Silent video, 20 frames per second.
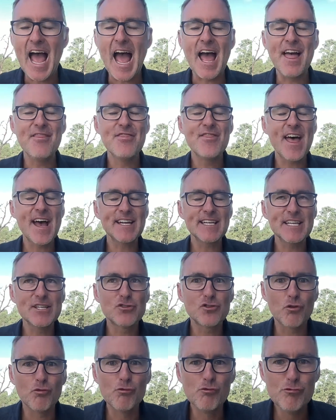And that
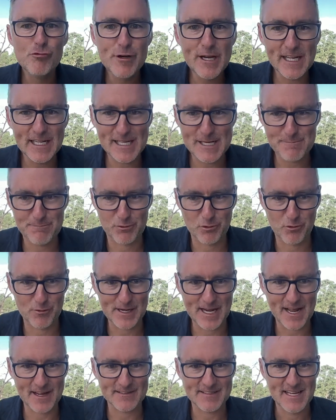is really
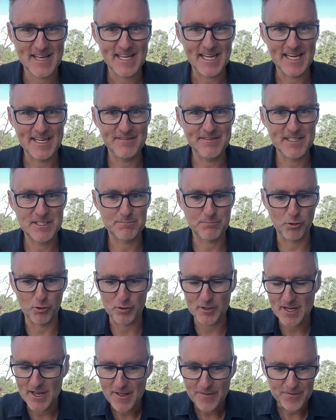brought out in this
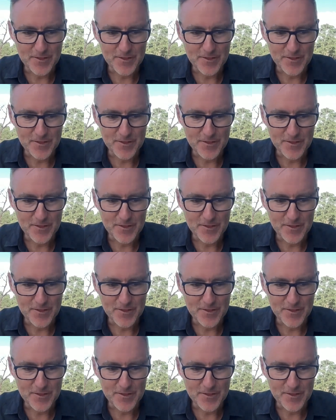book,